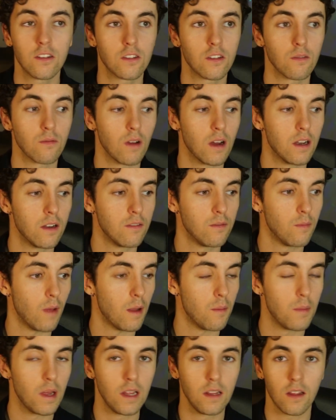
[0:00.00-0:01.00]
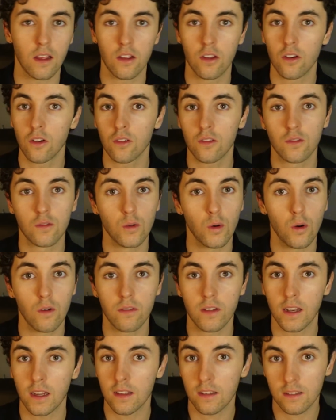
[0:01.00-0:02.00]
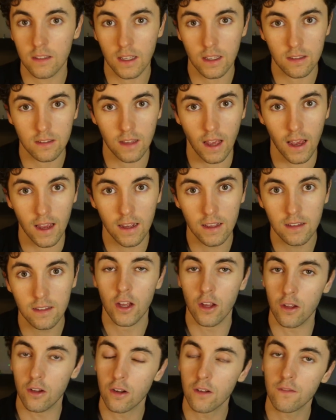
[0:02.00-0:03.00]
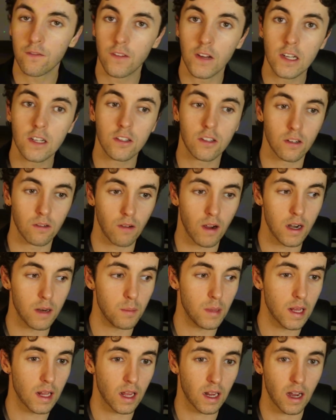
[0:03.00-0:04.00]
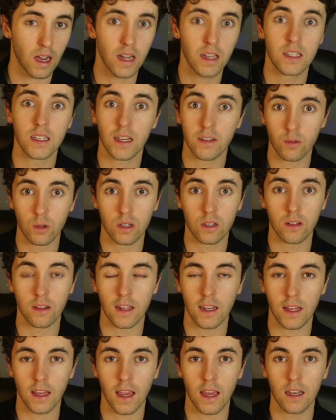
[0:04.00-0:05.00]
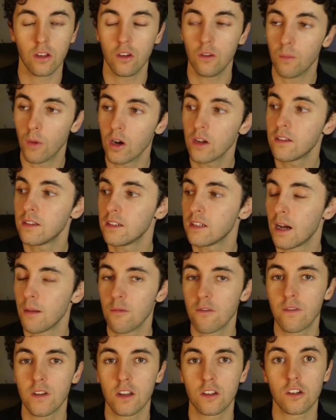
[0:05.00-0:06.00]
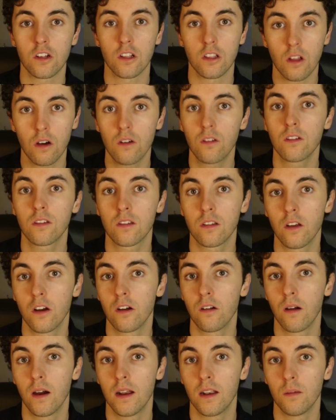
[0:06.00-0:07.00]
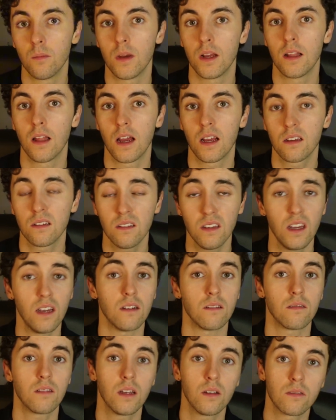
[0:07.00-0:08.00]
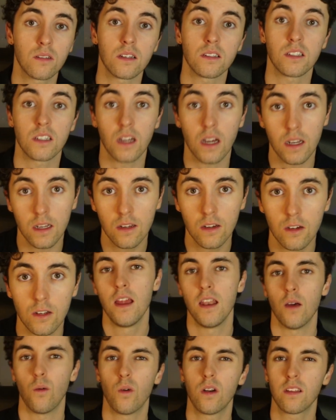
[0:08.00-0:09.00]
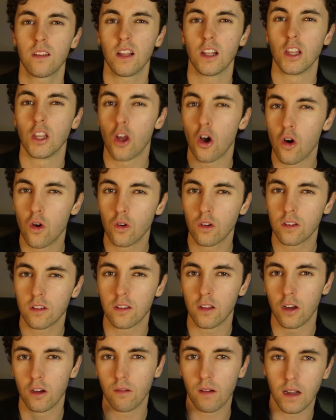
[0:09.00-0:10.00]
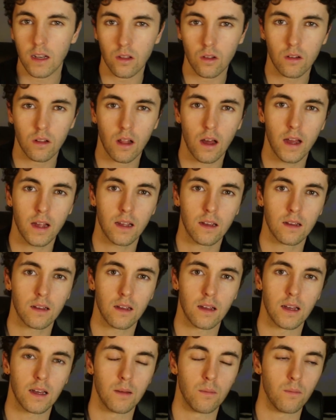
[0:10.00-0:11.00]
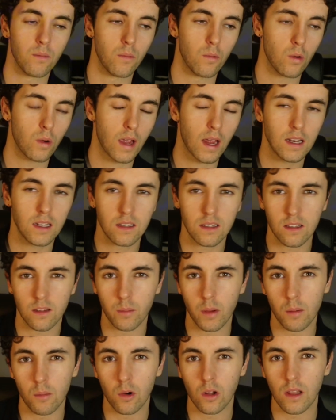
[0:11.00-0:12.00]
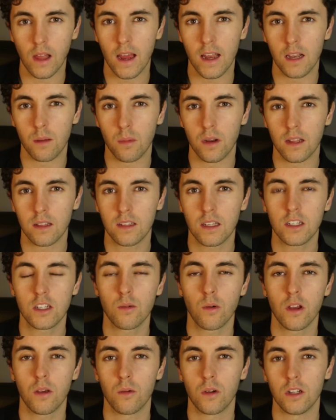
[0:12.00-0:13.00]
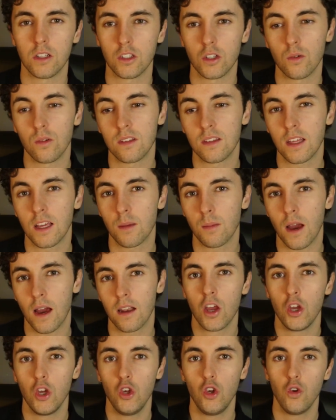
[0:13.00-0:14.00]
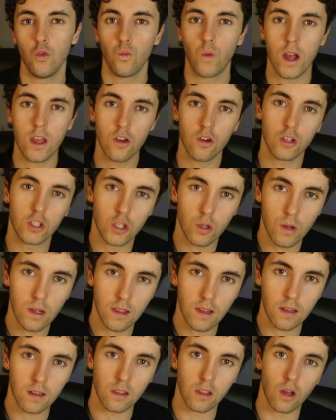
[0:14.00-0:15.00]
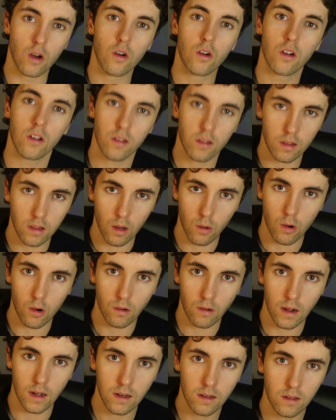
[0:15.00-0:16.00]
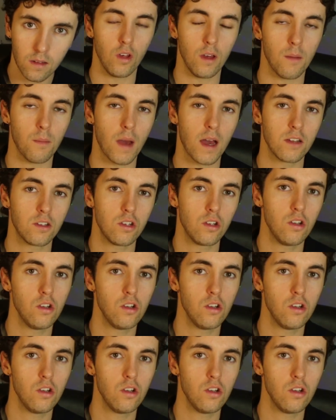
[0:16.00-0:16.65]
the run and you're not sore for the next 6 days. You don't finish the run and be like, I never want to do that again. Most of the time you finish a long, slow run and be like, yeah, that was actually kind of good. Now, what does a long, slow run look like? We'll get into this a bit more later, but essentially what you want to do is think about when you're doing these longer, slower runs, imagine